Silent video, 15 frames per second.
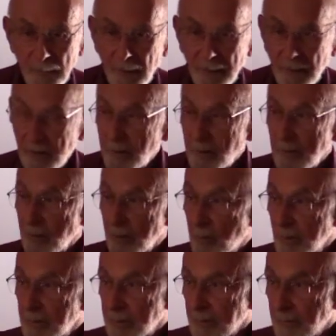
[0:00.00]
agree with
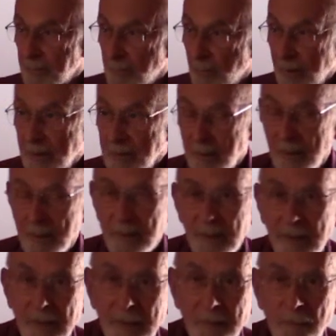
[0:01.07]
most of what he says.
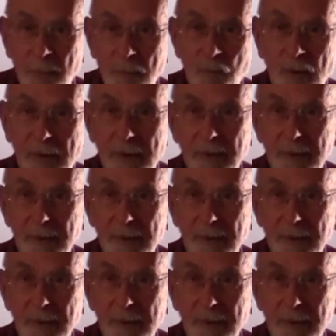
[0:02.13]
But